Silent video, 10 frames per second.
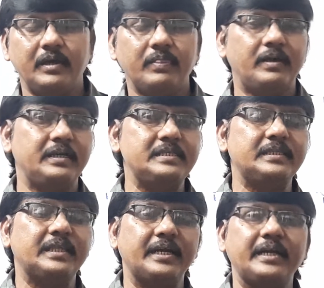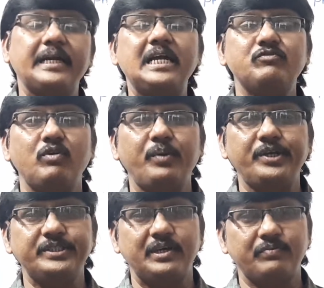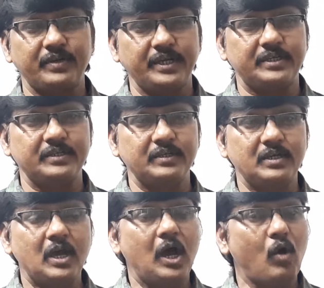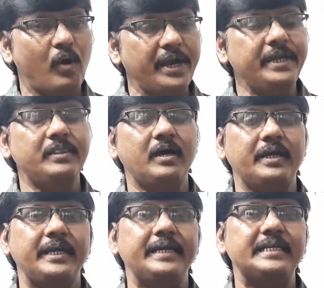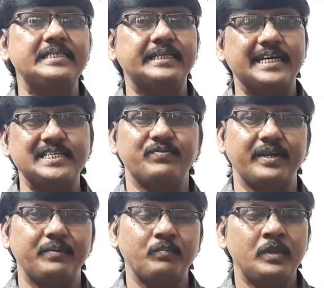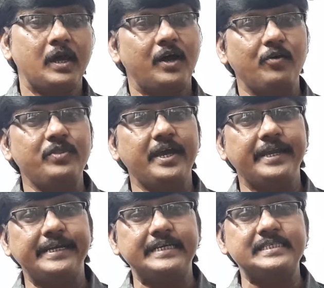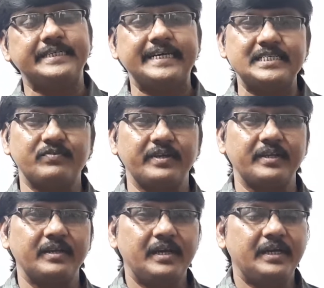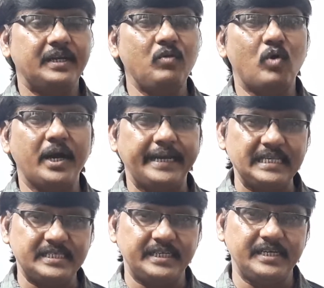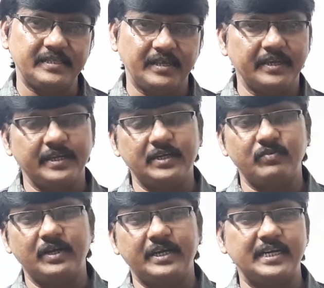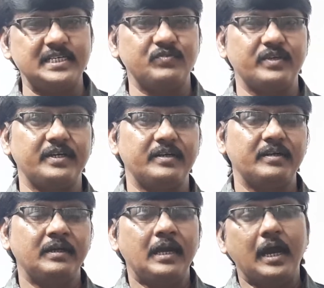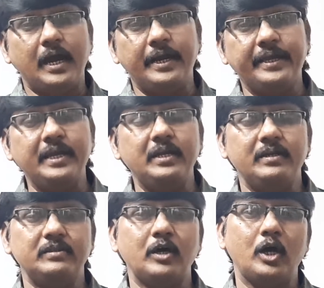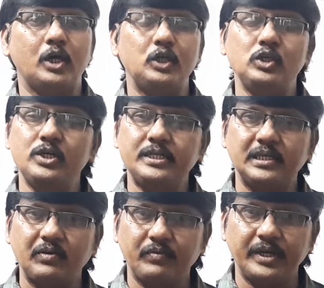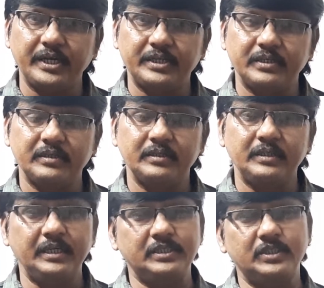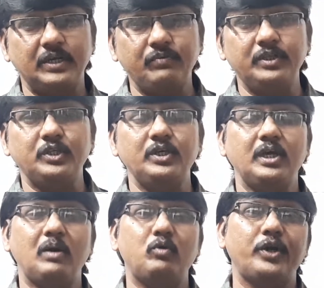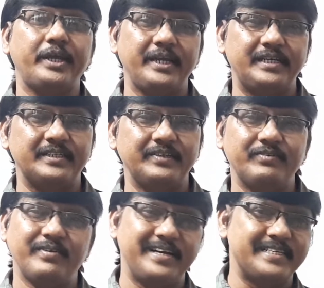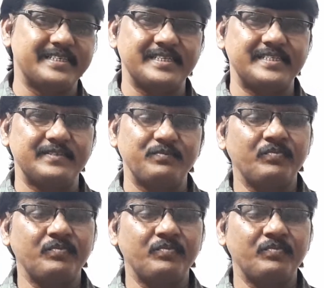that is the transformation of heat, why the heat is transferring, how the heat is transferring, till what extent the heat will transfer, and again the units of heat, each and everything about heat we will discuss.